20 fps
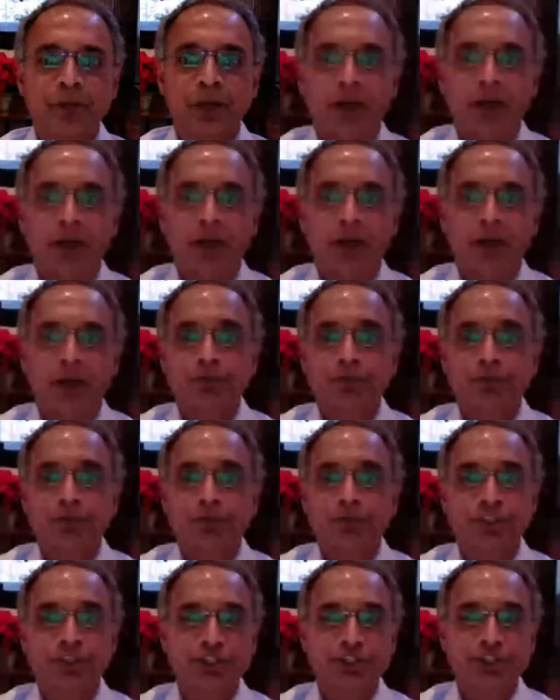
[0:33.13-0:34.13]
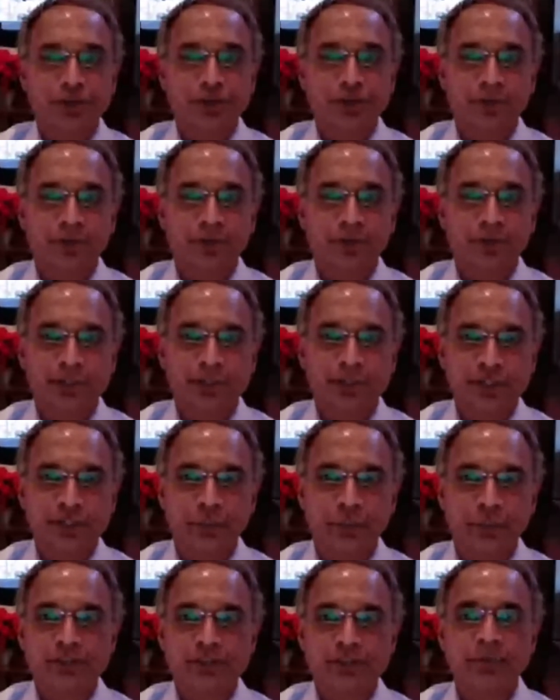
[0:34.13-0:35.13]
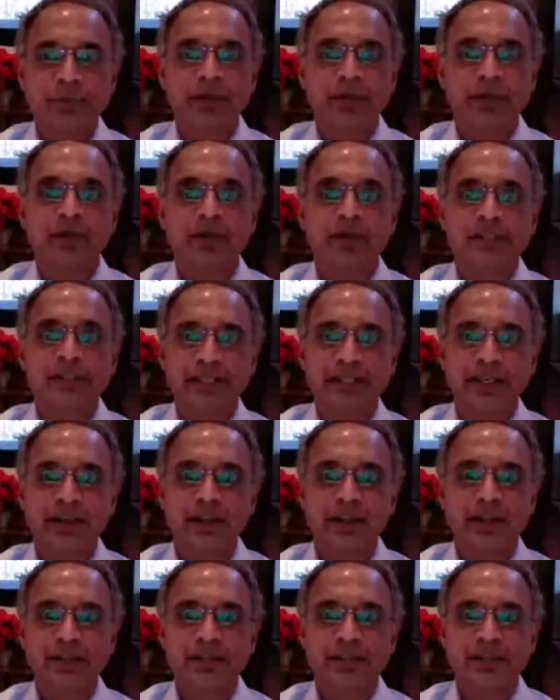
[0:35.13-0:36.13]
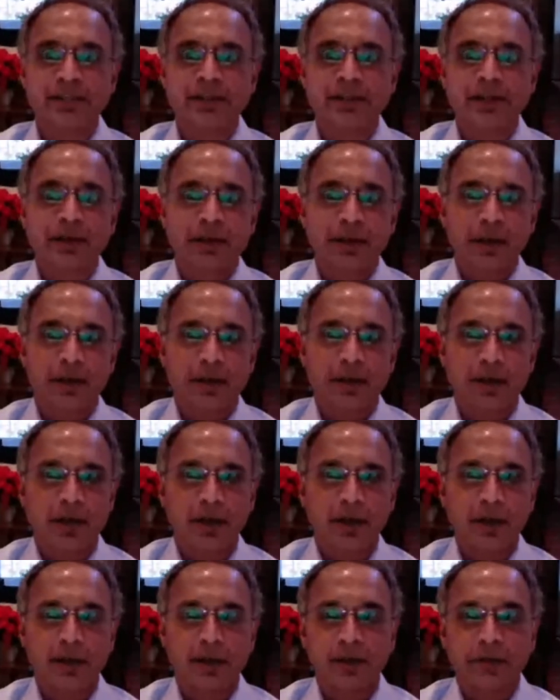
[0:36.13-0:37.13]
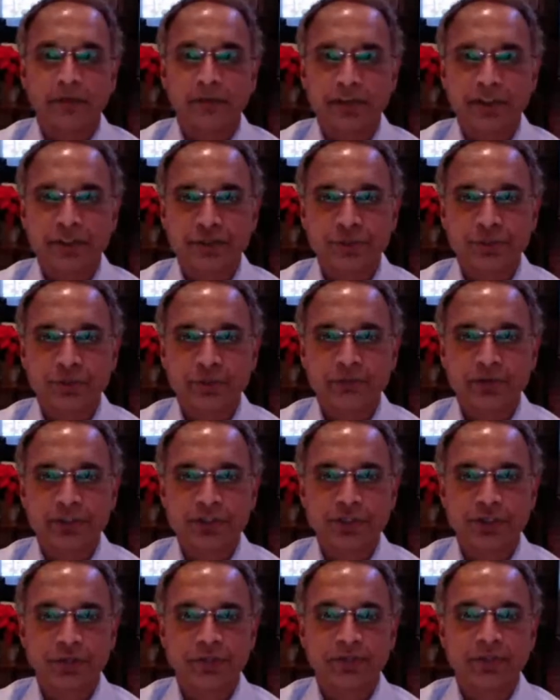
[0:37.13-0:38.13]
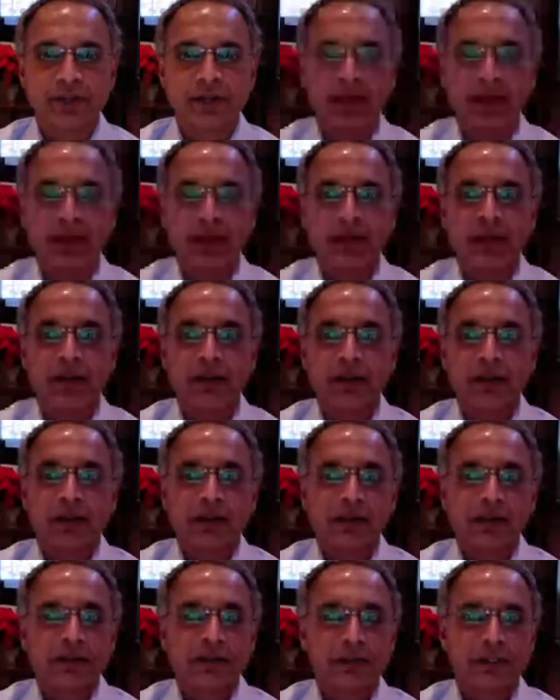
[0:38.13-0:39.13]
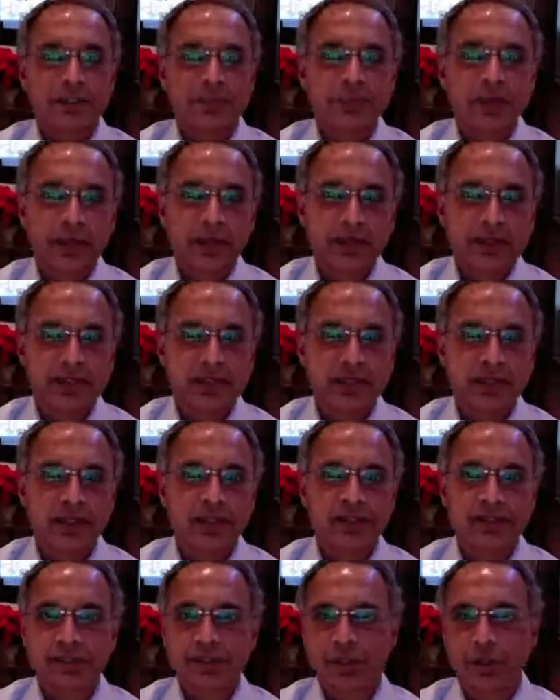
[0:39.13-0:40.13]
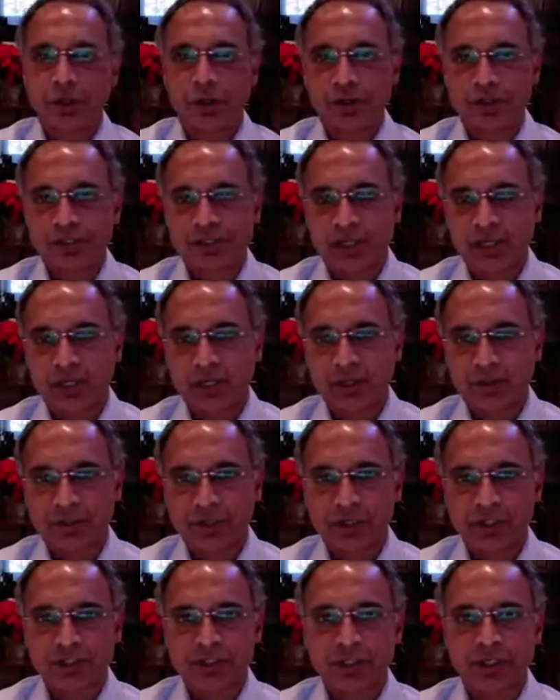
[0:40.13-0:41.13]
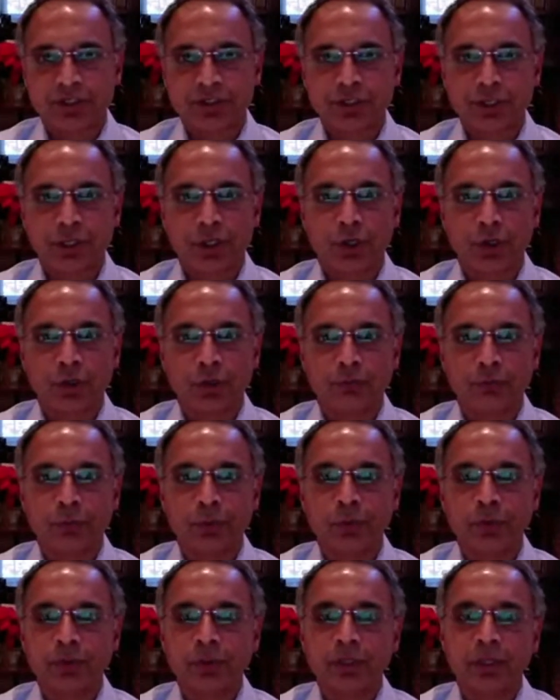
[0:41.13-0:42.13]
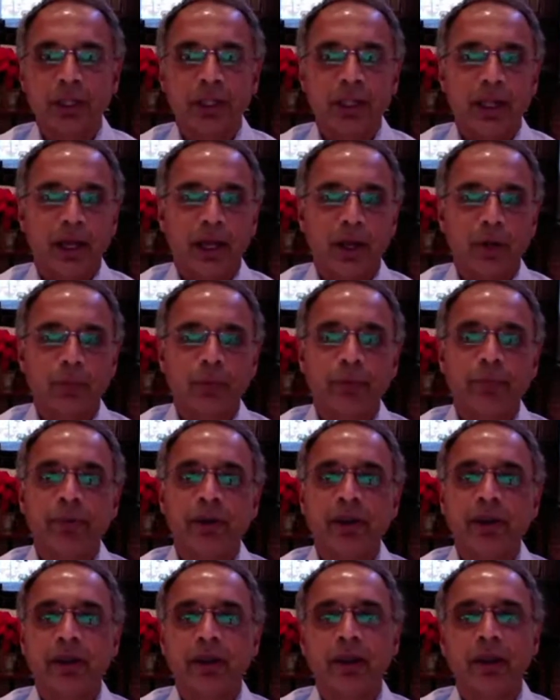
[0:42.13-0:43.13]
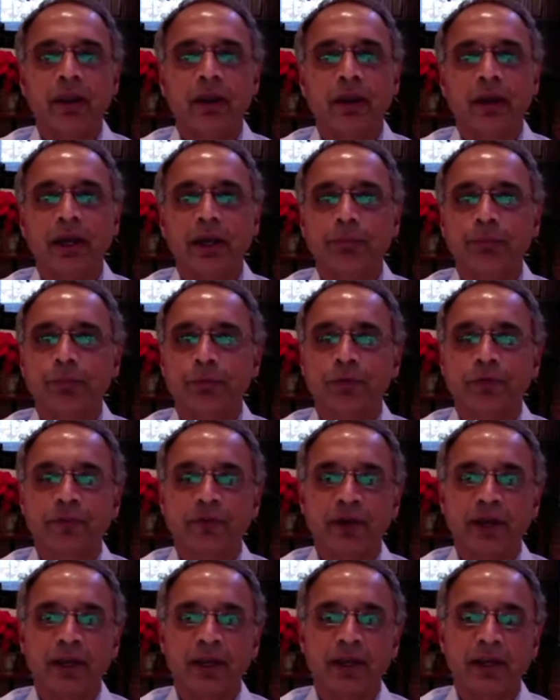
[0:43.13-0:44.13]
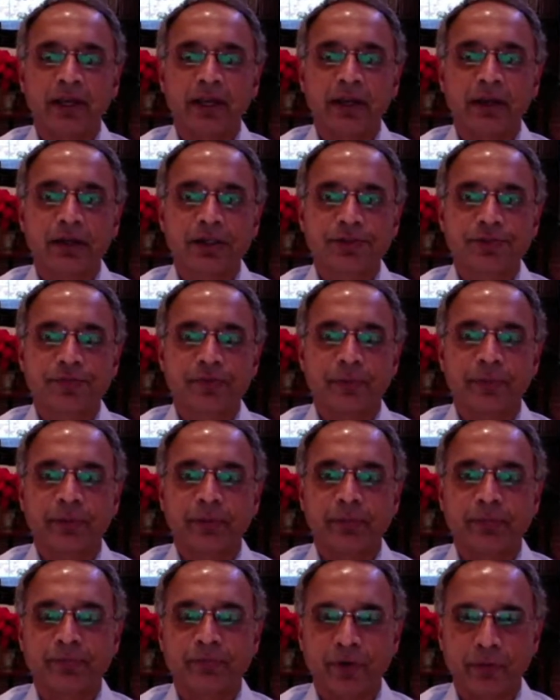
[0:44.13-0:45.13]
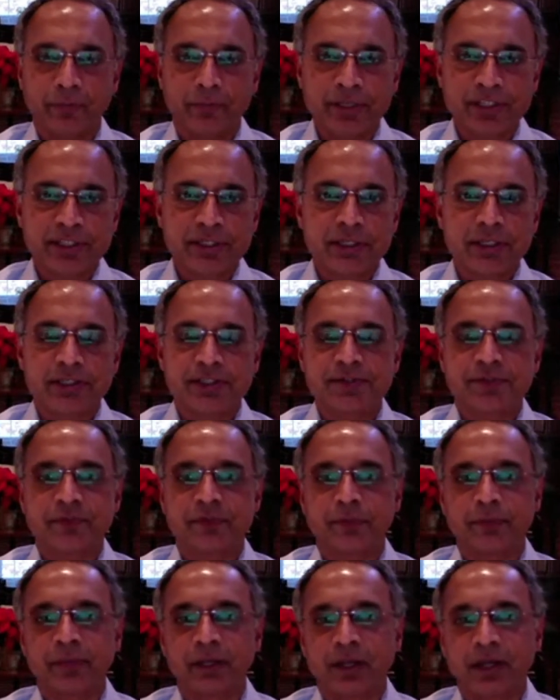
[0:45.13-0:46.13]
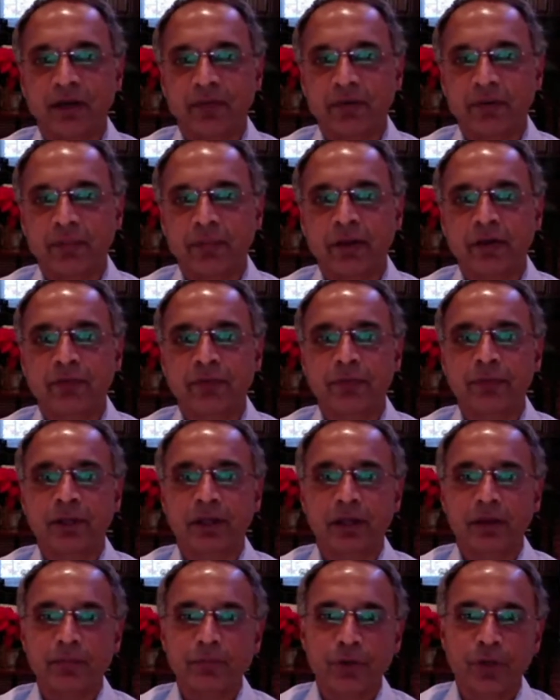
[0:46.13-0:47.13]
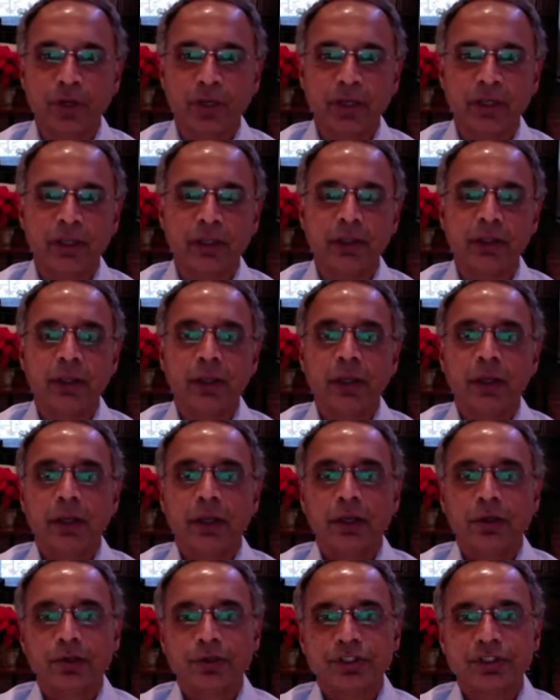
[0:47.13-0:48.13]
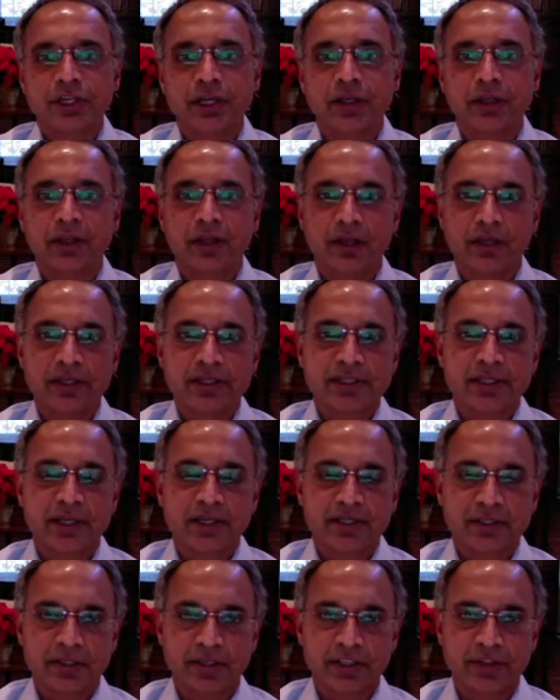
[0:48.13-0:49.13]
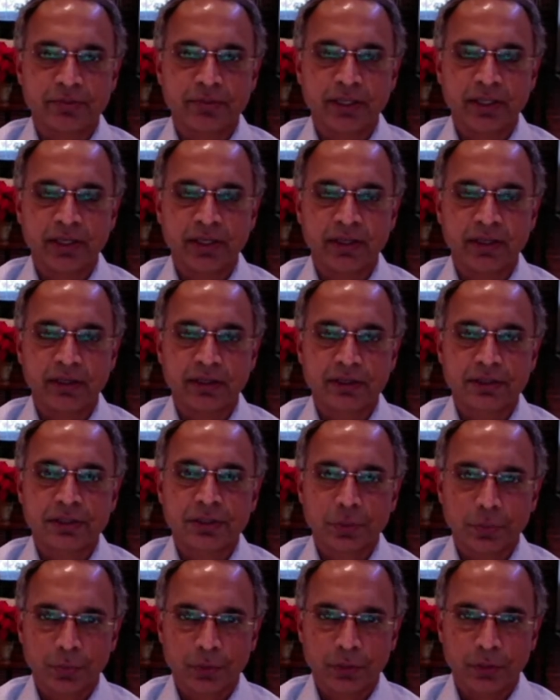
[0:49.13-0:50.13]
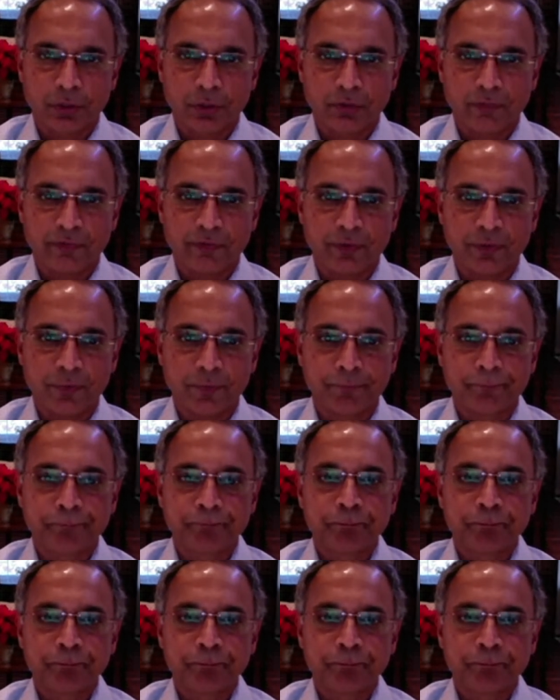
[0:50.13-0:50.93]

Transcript: Um, so this is our distinguished speaker series, uh, the virtual version of that. The speaker series is a long-standing tradition at Chicago Booth. Uh, we bring in high-profile leaders from the from business, from the government, from the community to share their insights and experience with all of you.